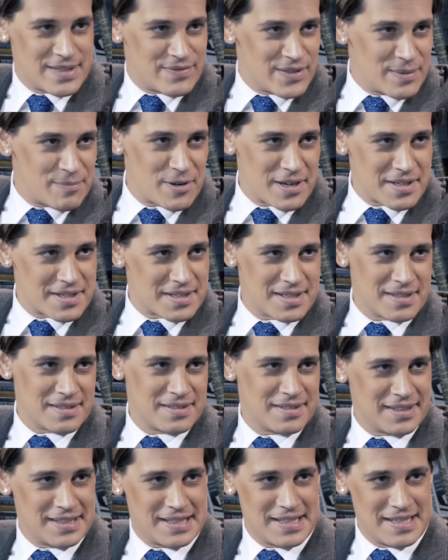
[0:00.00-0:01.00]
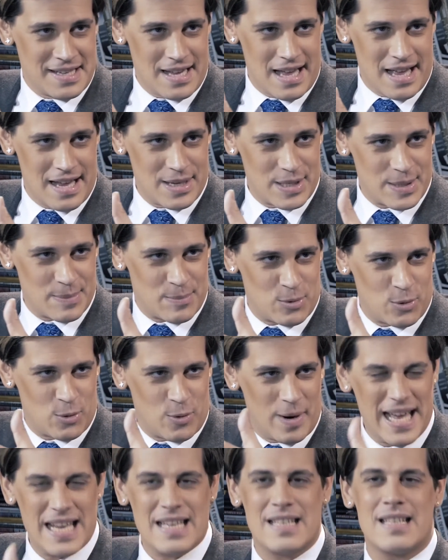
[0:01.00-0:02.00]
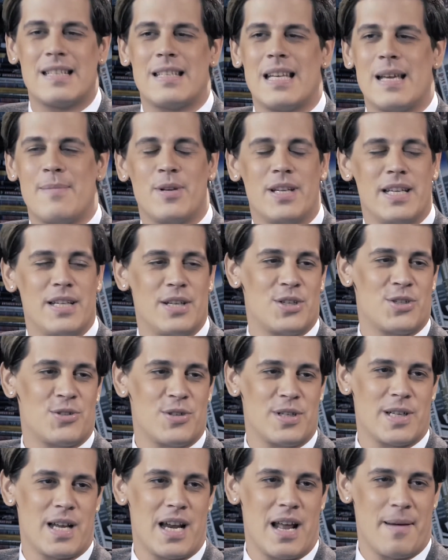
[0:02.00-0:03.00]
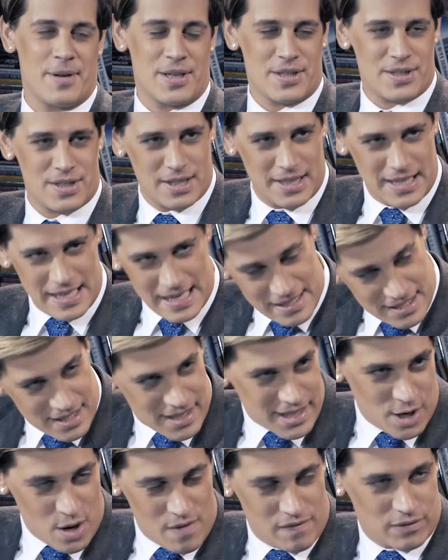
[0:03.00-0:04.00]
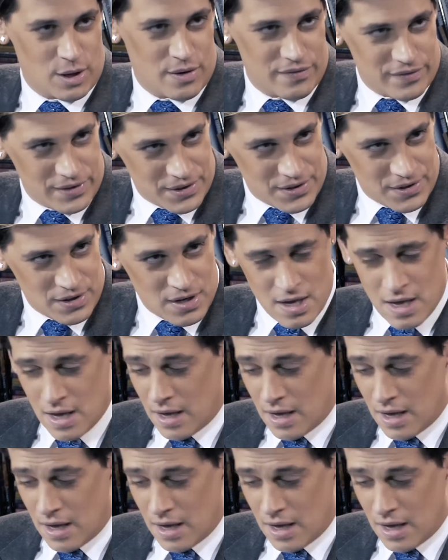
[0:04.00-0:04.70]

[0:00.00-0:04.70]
TV president. He has brought entertainment industry dynamics into the Oval Office.